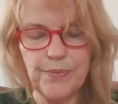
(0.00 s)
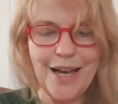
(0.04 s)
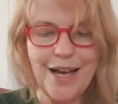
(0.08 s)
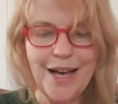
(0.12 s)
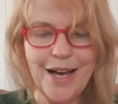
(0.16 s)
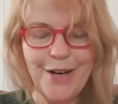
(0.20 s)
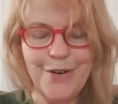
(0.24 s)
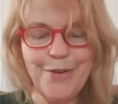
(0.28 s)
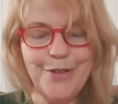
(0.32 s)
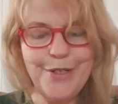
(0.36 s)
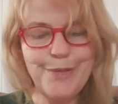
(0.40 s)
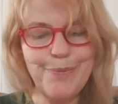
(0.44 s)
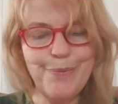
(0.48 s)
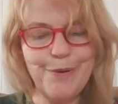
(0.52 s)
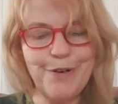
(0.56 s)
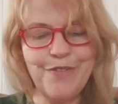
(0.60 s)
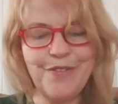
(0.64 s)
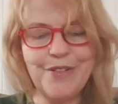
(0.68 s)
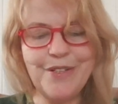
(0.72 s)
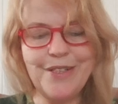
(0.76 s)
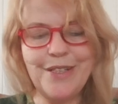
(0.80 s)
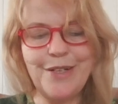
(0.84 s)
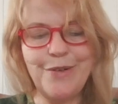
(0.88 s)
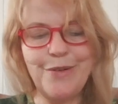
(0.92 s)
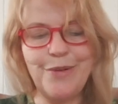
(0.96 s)
I was
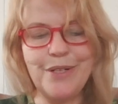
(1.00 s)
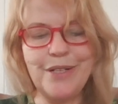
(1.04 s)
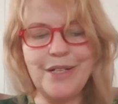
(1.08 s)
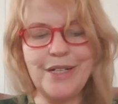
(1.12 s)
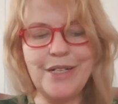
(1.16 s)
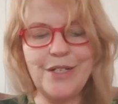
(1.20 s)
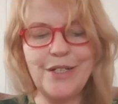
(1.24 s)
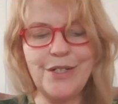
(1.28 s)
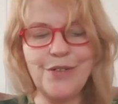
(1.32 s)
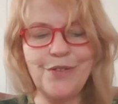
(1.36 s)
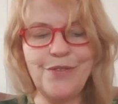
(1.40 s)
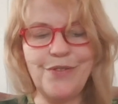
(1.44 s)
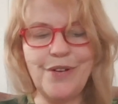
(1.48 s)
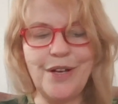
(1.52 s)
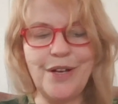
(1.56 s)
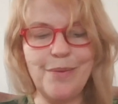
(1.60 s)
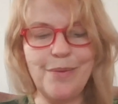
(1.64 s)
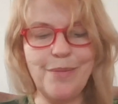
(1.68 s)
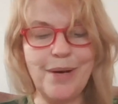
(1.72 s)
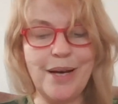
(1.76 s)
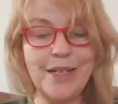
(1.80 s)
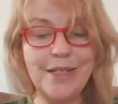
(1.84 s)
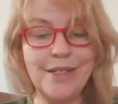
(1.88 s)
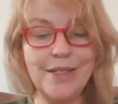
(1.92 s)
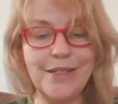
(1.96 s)
perfectly willing to avail
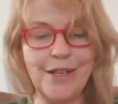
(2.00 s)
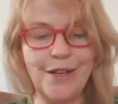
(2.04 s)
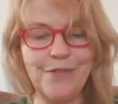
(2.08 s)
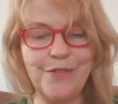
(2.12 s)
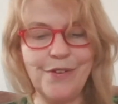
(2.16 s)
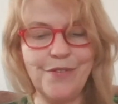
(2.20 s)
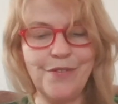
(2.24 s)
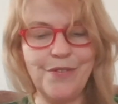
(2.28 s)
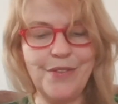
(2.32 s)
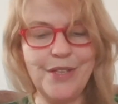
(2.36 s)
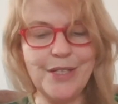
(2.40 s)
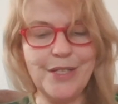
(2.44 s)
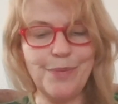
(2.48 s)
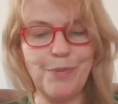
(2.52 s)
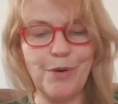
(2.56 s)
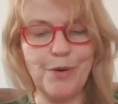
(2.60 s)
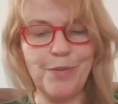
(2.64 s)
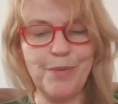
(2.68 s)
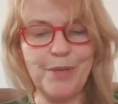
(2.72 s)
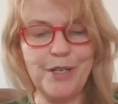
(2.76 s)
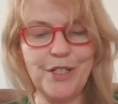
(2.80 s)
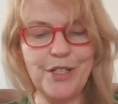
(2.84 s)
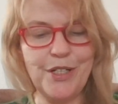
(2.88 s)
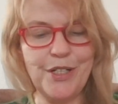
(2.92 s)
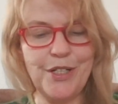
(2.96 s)
myself of this
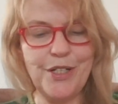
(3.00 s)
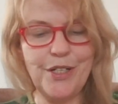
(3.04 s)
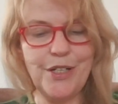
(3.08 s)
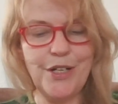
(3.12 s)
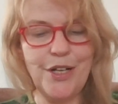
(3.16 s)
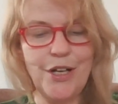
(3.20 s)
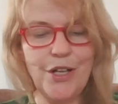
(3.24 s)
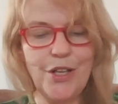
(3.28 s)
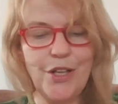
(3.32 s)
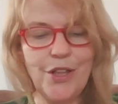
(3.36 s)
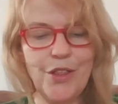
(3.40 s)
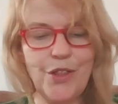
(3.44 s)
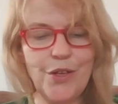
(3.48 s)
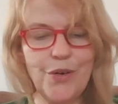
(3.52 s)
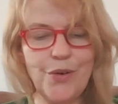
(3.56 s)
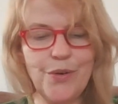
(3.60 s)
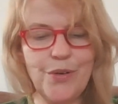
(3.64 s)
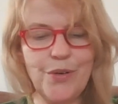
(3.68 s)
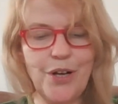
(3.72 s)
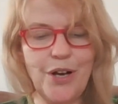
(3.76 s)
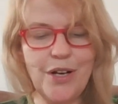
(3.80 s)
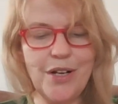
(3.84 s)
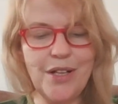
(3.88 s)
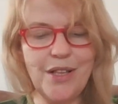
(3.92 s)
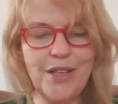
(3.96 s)
permission, though
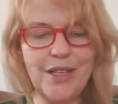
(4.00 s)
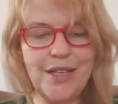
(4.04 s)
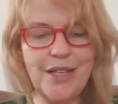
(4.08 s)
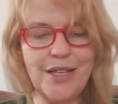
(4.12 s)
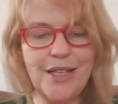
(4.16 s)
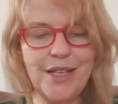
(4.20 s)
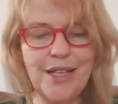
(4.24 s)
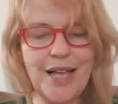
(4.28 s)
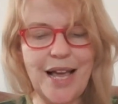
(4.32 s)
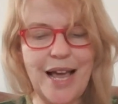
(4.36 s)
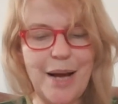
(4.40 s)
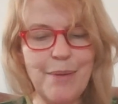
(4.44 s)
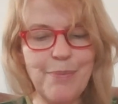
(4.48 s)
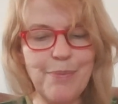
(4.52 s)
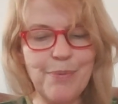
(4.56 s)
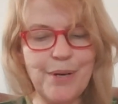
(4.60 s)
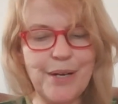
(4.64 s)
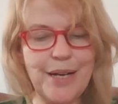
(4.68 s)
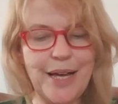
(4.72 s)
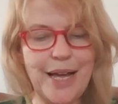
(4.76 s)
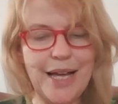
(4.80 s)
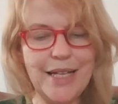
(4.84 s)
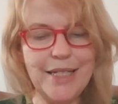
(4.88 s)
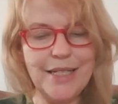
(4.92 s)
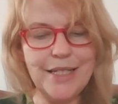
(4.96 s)
not a little
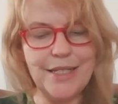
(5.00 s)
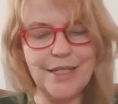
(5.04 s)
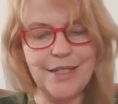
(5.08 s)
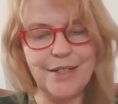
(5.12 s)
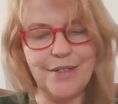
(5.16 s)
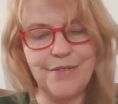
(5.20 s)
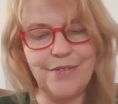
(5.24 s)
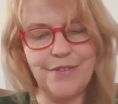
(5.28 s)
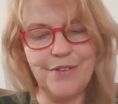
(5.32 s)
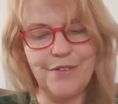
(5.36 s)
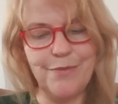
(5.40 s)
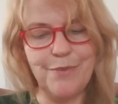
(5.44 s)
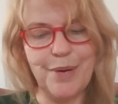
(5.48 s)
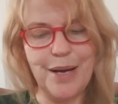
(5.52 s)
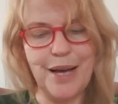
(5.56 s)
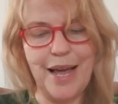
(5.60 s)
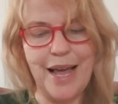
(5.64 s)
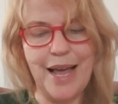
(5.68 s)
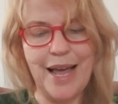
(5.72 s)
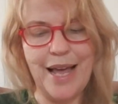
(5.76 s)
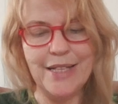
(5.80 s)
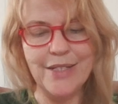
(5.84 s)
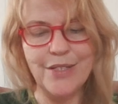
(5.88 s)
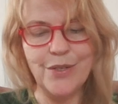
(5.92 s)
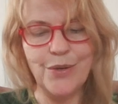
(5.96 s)
apprehensive of my
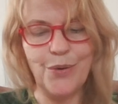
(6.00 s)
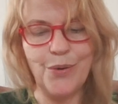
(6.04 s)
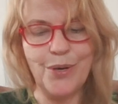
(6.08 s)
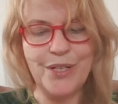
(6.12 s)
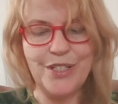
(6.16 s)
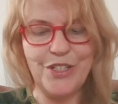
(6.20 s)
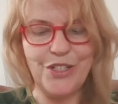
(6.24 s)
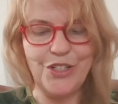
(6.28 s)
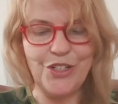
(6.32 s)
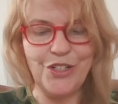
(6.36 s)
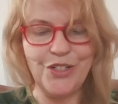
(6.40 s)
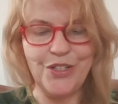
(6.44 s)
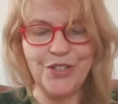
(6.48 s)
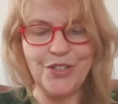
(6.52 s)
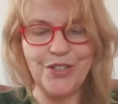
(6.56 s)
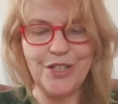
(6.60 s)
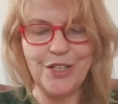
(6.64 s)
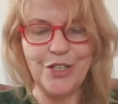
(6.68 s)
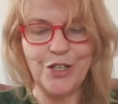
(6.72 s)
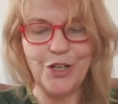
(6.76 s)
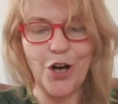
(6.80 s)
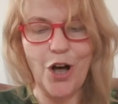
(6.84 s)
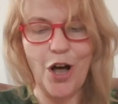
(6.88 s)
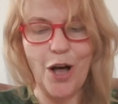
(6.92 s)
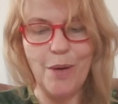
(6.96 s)
aunt's questions
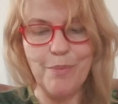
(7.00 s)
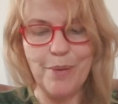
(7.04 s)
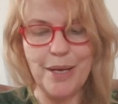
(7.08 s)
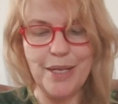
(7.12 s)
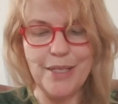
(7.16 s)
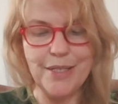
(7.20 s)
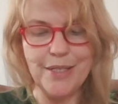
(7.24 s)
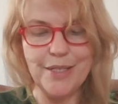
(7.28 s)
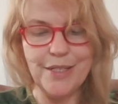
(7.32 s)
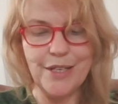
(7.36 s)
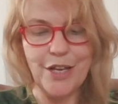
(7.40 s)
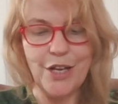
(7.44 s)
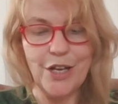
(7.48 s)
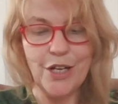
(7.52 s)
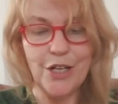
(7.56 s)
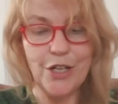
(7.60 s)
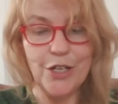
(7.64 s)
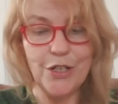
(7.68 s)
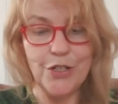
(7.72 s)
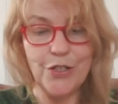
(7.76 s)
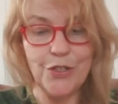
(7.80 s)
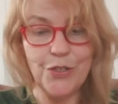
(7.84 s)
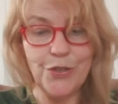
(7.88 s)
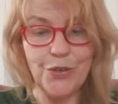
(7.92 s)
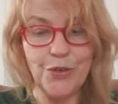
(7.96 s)
and comments
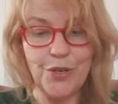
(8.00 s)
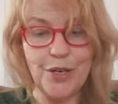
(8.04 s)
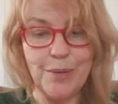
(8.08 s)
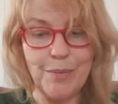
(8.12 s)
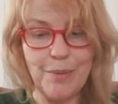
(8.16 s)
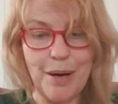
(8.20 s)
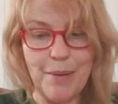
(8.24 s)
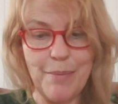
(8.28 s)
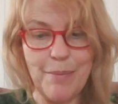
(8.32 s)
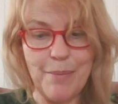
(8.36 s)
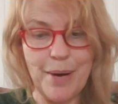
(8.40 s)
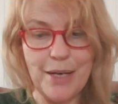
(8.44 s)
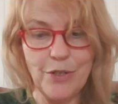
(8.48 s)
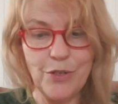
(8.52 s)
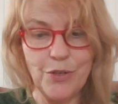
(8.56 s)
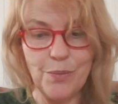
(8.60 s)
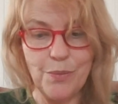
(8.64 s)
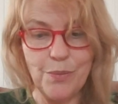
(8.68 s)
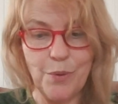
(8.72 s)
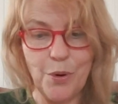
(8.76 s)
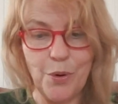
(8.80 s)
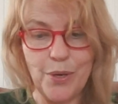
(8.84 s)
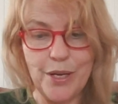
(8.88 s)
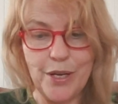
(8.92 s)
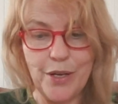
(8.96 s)
concerning my
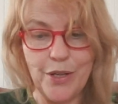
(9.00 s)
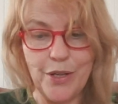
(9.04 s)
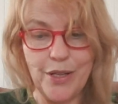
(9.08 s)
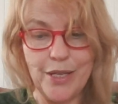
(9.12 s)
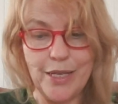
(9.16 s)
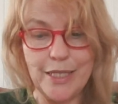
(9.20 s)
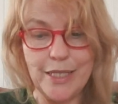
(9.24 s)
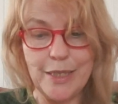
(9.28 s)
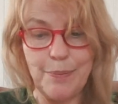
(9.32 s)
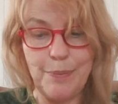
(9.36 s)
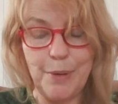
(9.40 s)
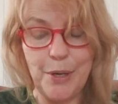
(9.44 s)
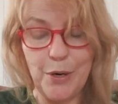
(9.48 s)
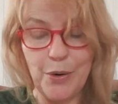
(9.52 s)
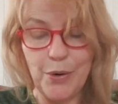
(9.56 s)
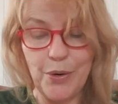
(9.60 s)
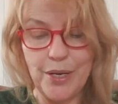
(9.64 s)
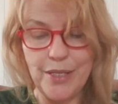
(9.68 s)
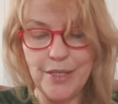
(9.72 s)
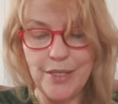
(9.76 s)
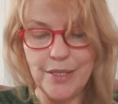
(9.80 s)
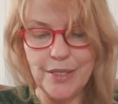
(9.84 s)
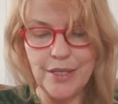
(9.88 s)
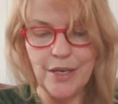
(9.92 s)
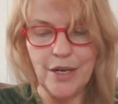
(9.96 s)
matrimonial
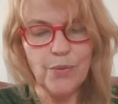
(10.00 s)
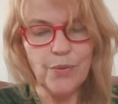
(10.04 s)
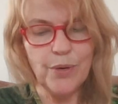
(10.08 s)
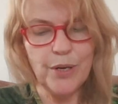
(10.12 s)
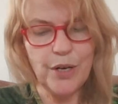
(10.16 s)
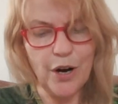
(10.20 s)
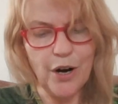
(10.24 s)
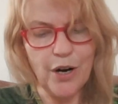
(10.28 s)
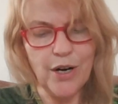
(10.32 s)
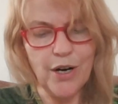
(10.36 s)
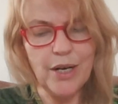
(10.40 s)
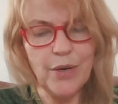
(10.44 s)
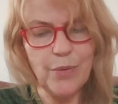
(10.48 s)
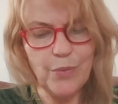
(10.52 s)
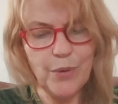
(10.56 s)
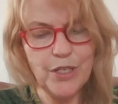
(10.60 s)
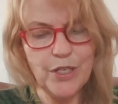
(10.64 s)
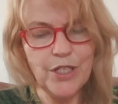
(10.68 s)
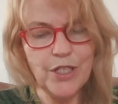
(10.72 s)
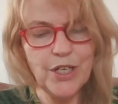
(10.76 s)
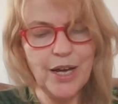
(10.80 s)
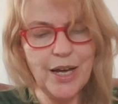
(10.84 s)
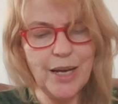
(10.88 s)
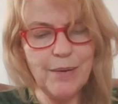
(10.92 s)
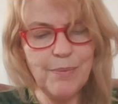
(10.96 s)
experience, regarding
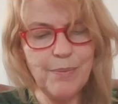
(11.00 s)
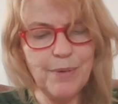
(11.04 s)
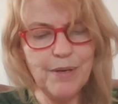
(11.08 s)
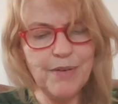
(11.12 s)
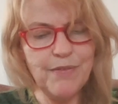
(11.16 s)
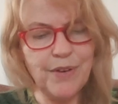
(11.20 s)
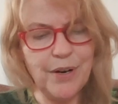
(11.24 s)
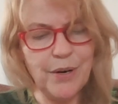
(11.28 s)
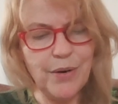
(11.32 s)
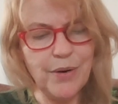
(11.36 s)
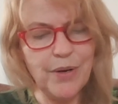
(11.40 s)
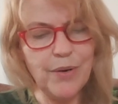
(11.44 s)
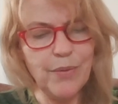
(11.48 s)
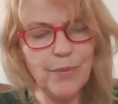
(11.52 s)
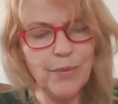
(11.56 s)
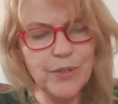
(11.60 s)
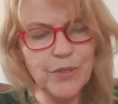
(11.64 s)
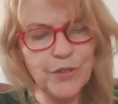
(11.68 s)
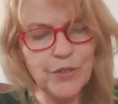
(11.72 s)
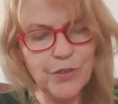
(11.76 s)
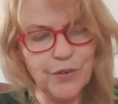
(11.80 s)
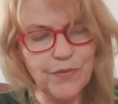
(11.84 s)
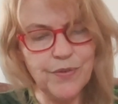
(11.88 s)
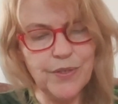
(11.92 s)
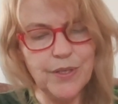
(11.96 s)
which I had been very
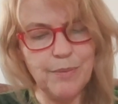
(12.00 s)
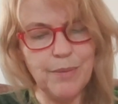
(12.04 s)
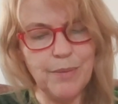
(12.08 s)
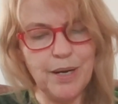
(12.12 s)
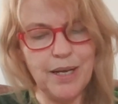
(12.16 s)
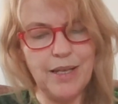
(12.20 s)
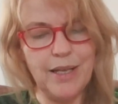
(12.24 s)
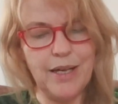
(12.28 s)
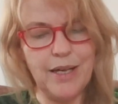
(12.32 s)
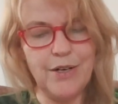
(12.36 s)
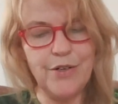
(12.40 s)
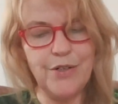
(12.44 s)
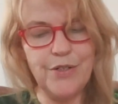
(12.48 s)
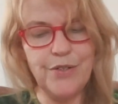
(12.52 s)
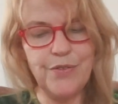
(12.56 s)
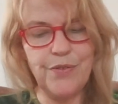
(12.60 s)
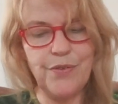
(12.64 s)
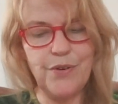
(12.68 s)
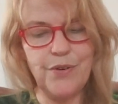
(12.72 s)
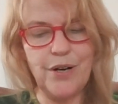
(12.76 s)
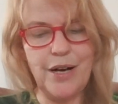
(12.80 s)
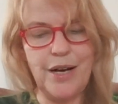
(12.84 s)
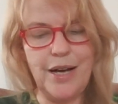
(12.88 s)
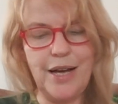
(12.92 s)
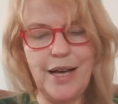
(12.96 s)
reserved in my letters,
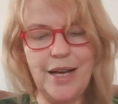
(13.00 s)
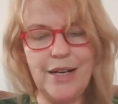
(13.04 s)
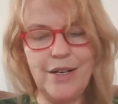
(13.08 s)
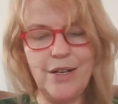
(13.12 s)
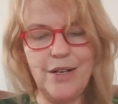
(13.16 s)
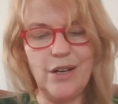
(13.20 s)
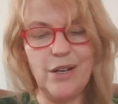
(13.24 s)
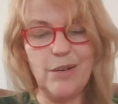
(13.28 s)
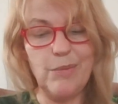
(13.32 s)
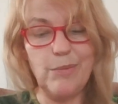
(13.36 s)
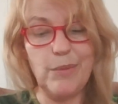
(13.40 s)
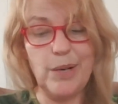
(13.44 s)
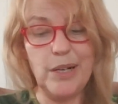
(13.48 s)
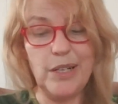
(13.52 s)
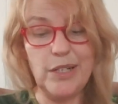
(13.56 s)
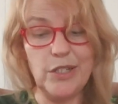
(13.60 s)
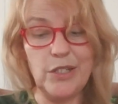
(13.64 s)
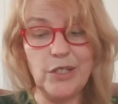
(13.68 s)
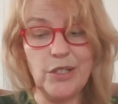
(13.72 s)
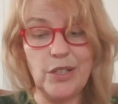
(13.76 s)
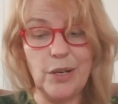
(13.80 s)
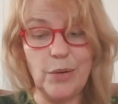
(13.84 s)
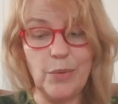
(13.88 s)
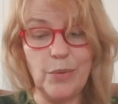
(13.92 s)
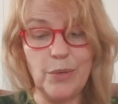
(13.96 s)
for I had not
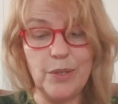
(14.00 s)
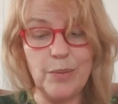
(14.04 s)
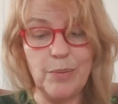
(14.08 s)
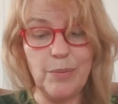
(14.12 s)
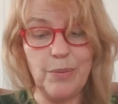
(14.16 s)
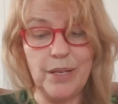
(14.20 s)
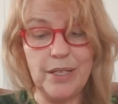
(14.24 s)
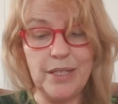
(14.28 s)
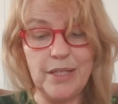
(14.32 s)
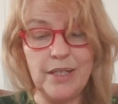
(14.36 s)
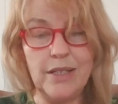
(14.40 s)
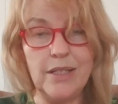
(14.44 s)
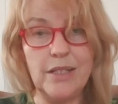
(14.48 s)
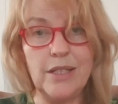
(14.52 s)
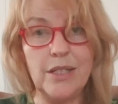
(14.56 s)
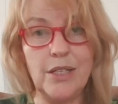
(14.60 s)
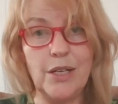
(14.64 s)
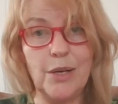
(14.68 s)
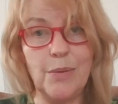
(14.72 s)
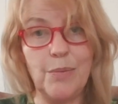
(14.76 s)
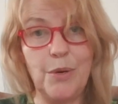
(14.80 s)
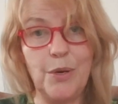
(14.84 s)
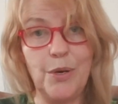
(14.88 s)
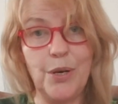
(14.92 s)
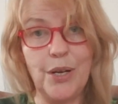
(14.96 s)
much that was pleasant to
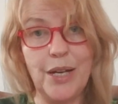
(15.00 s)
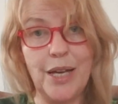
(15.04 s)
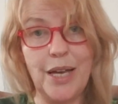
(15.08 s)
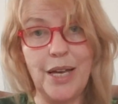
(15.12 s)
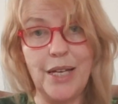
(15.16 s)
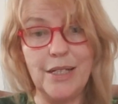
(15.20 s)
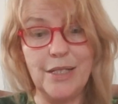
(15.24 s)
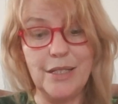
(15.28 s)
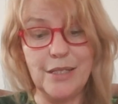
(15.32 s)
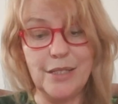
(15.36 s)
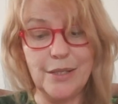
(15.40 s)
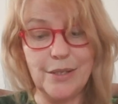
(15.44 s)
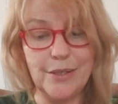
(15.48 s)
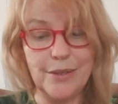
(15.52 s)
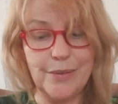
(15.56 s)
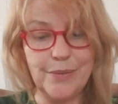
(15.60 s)
communicate.